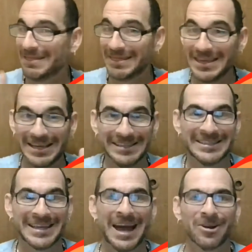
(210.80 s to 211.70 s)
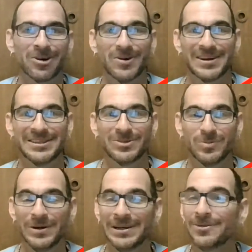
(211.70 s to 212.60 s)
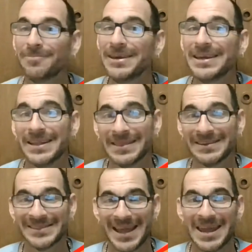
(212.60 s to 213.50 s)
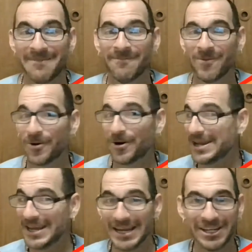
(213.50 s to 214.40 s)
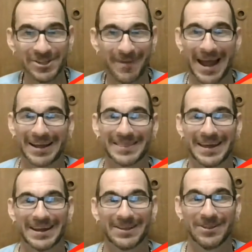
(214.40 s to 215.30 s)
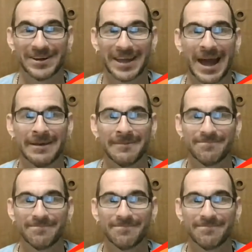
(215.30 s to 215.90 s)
These categories will be the same for each bag that I look at,